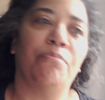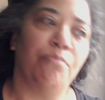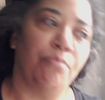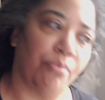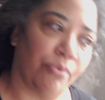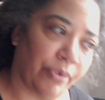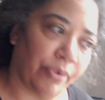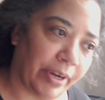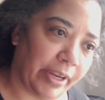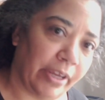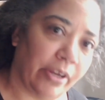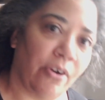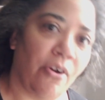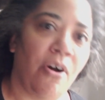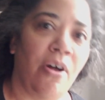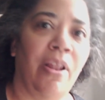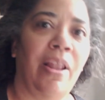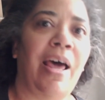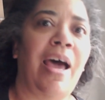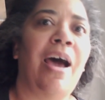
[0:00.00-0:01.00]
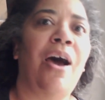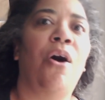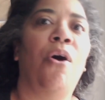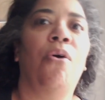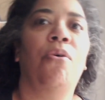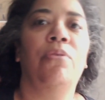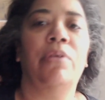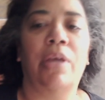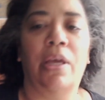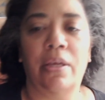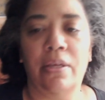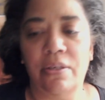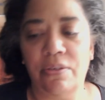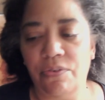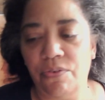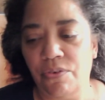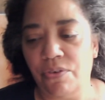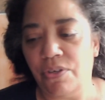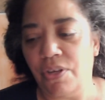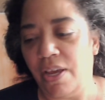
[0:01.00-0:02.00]
bring it all out
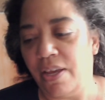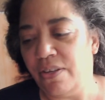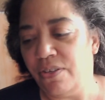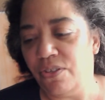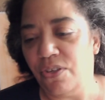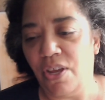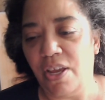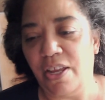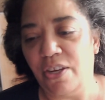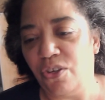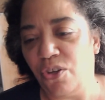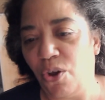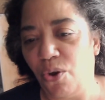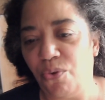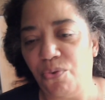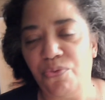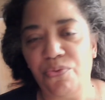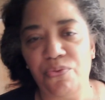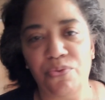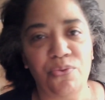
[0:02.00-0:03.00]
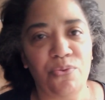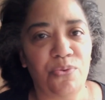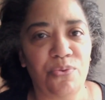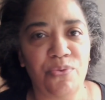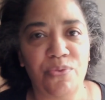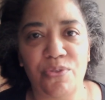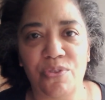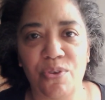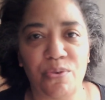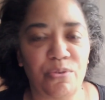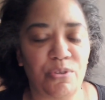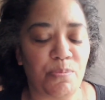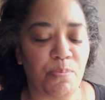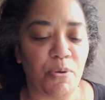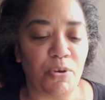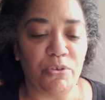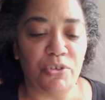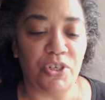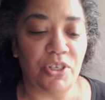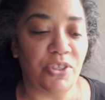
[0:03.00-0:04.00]
and go through those
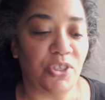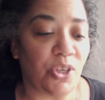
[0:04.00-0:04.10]
motions.